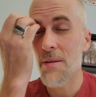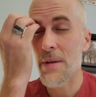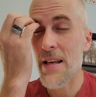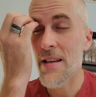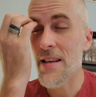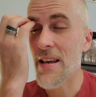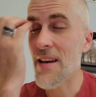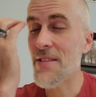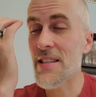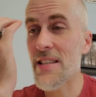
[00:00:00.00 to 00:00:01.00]
But then you
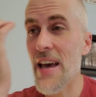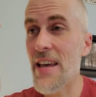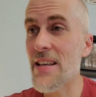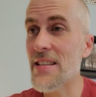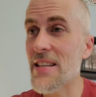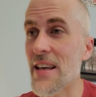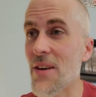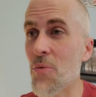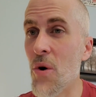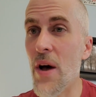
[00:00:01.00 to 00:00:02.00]
have to say is
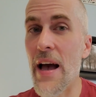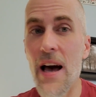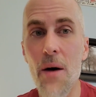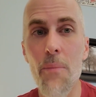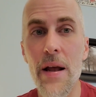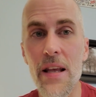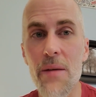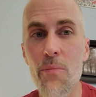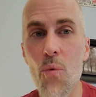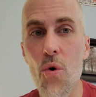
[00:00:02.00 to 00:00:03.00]
like, well, how many
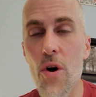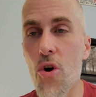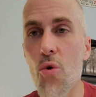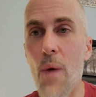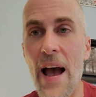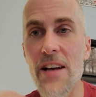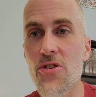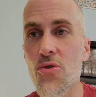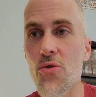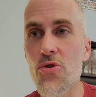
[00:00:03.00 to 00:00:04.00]
more
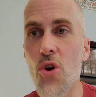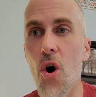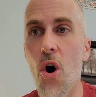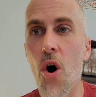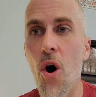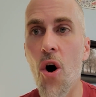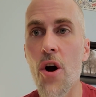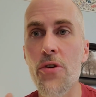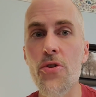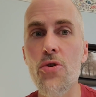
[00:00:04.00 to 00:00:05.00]
harassers
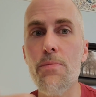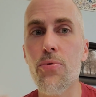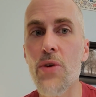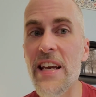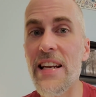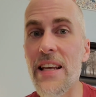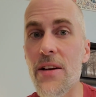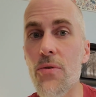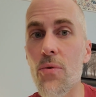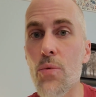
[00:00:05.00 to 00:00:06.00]
are you
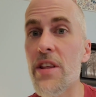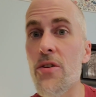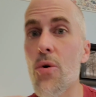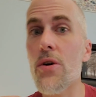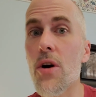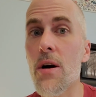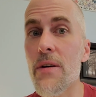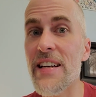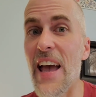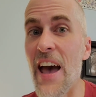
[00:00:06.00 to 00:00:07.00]
breeding with your
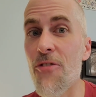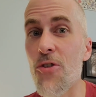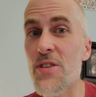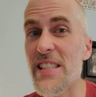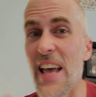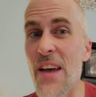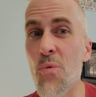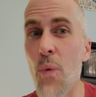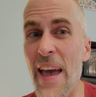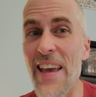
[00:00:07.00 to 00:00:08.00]
current efforts
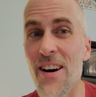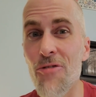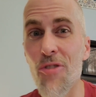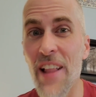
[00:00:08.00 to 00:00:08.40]
and way of